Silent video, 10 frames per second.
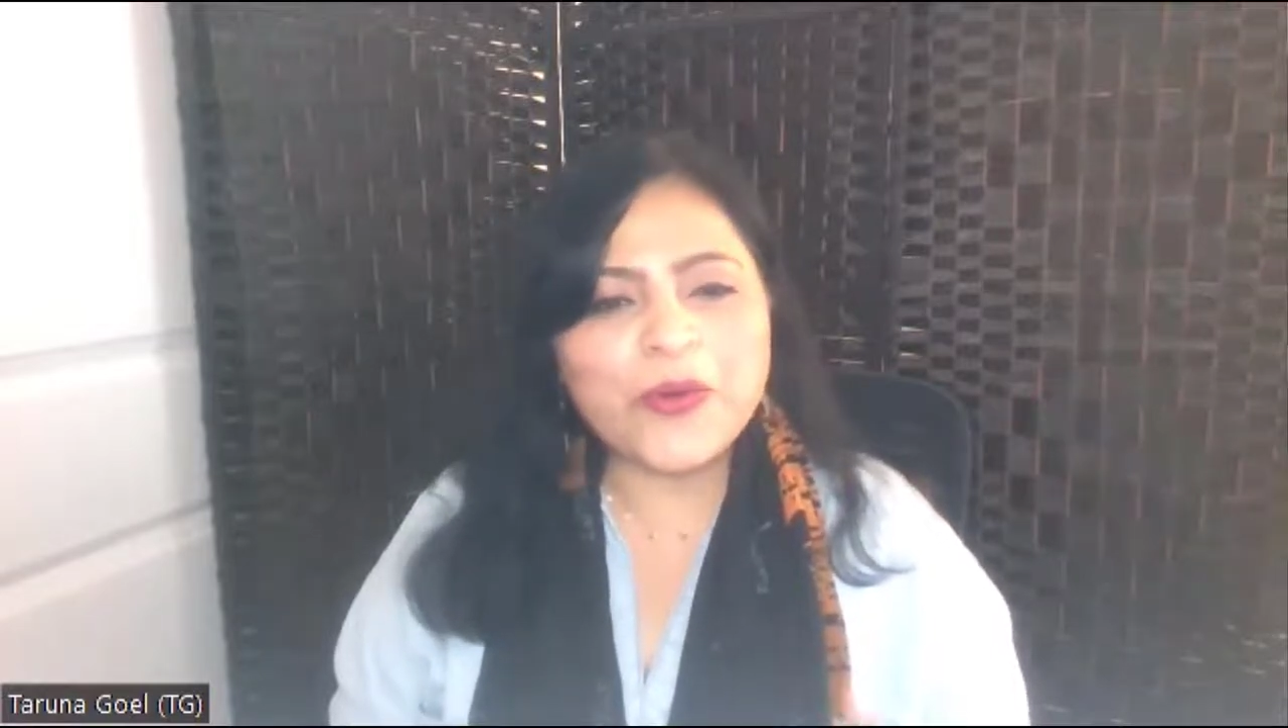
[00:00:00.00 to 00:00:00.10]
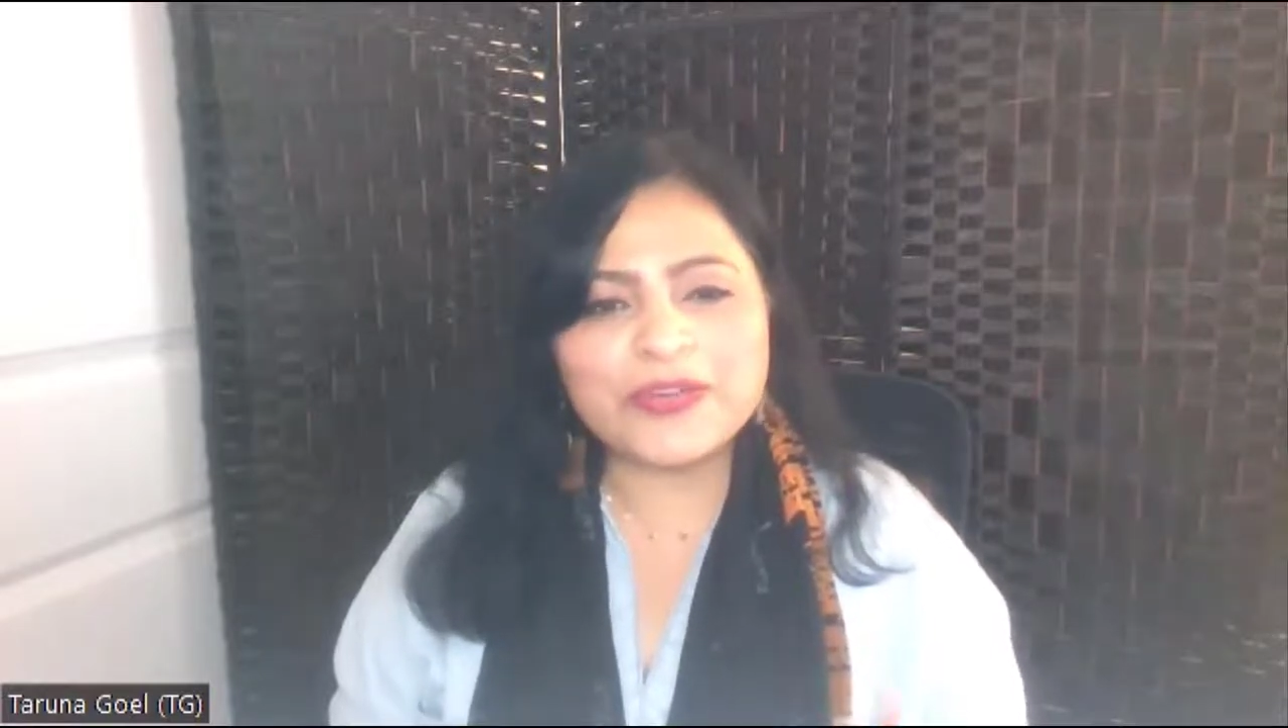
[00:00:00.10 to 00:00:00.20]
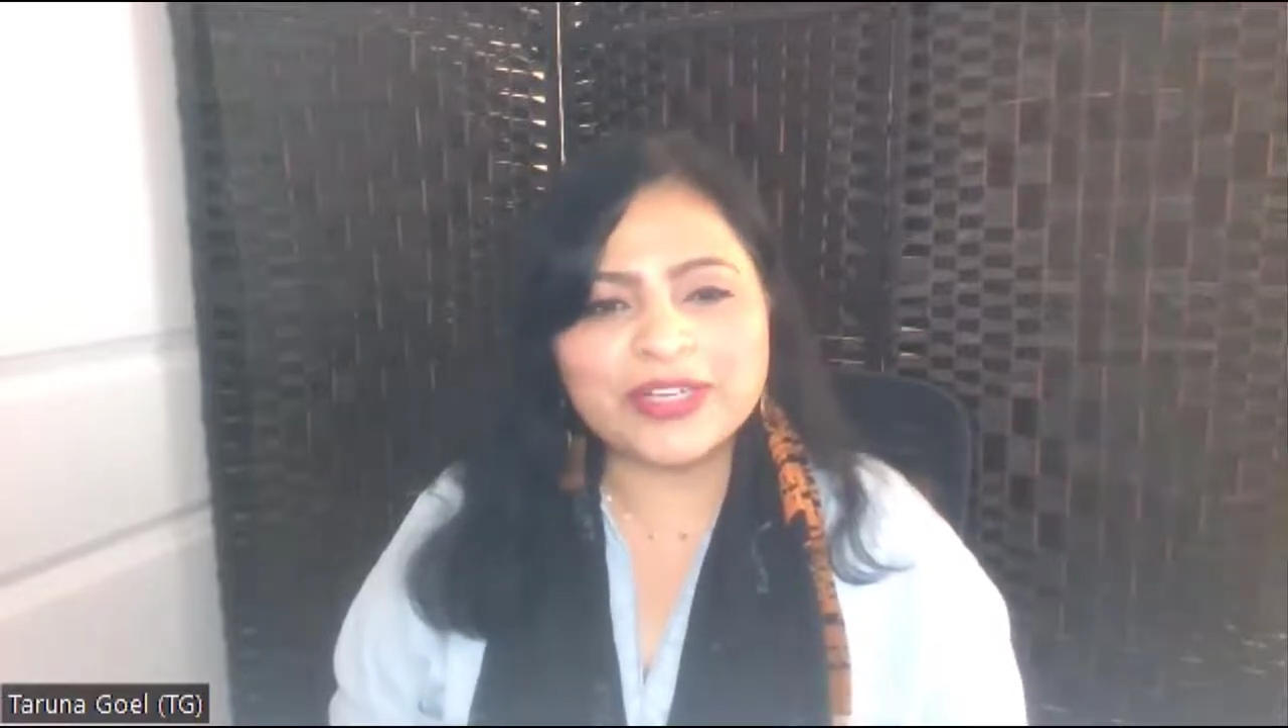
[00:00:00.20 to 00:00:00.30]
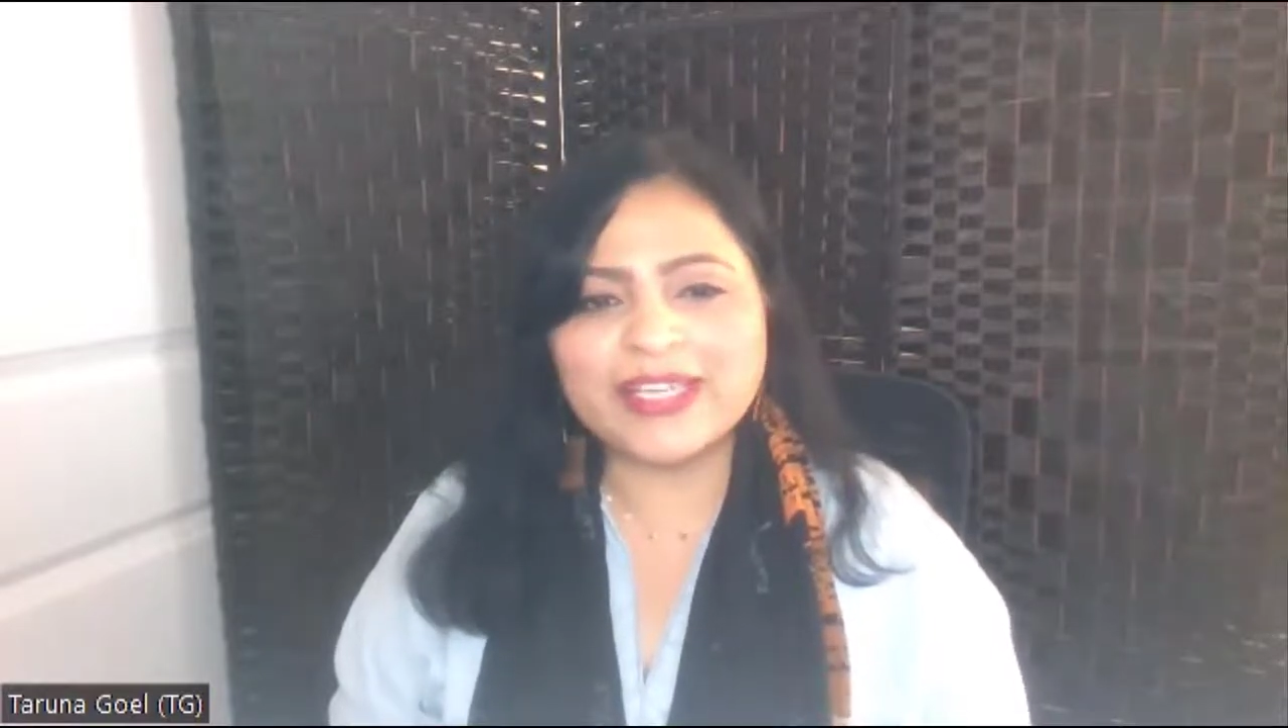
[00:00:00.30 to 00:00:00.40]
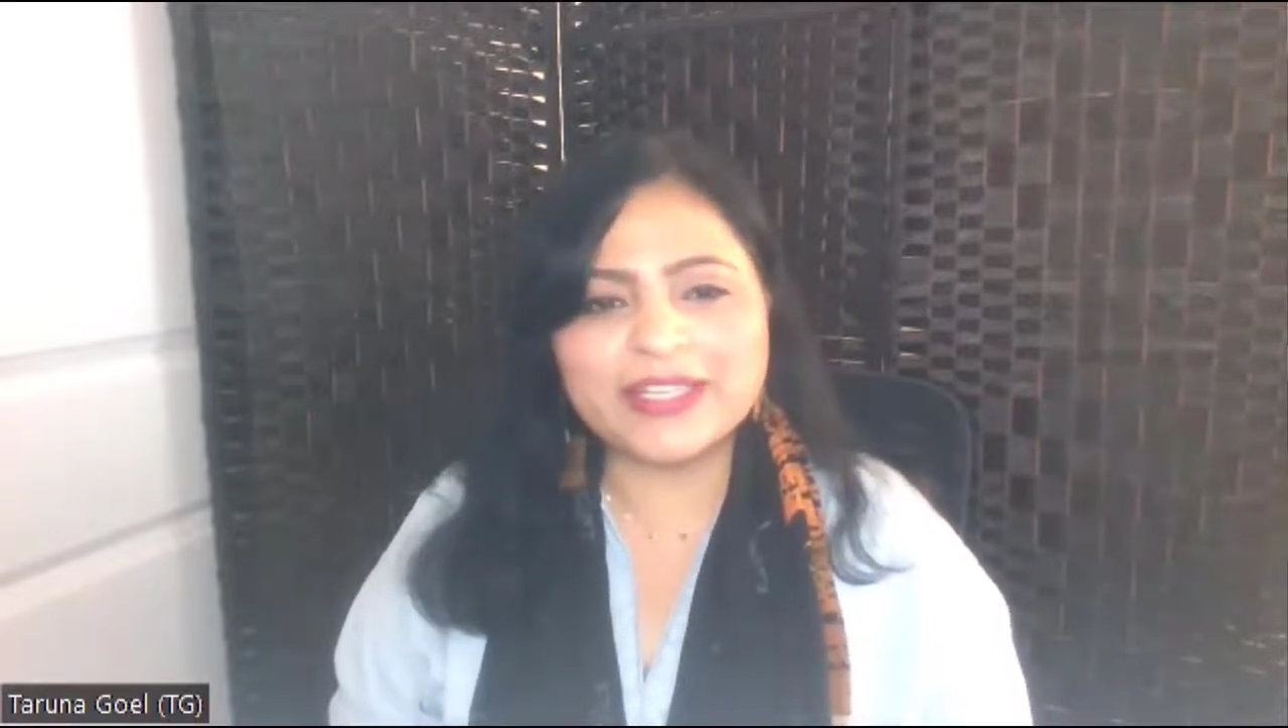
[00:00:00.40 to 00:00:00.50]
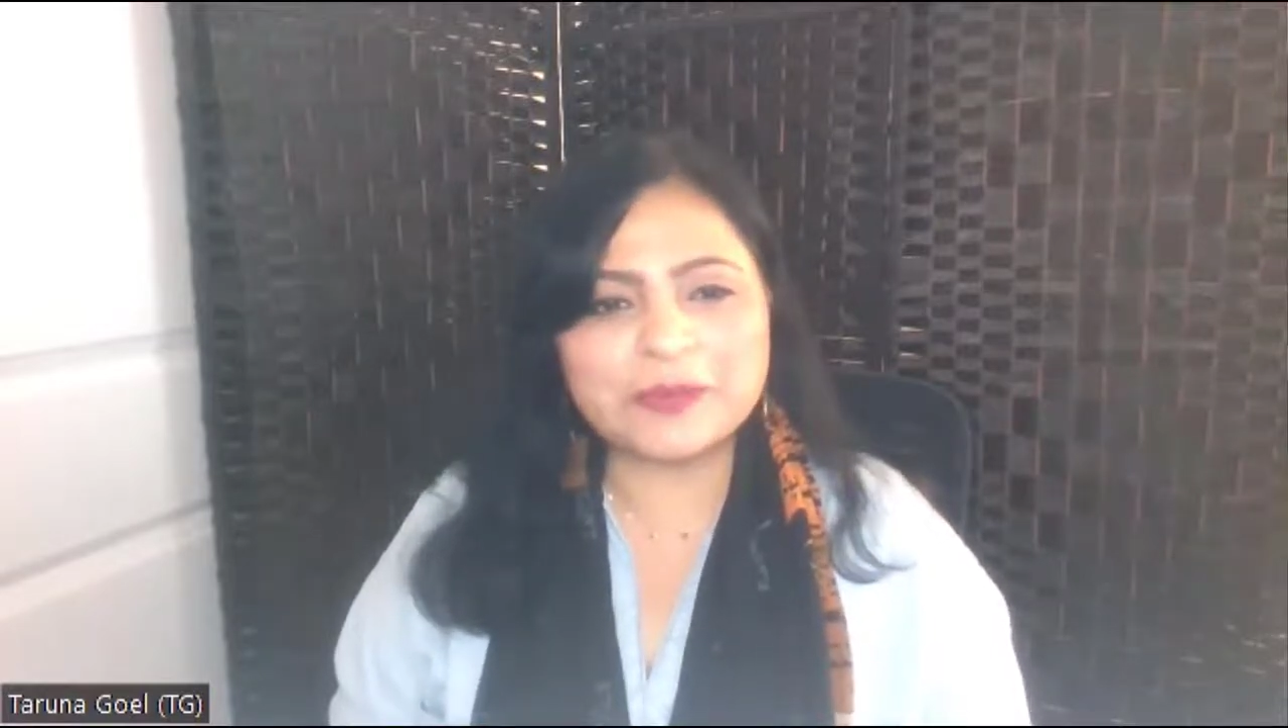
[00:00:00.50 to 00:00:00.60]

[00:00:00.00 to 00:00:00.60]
overly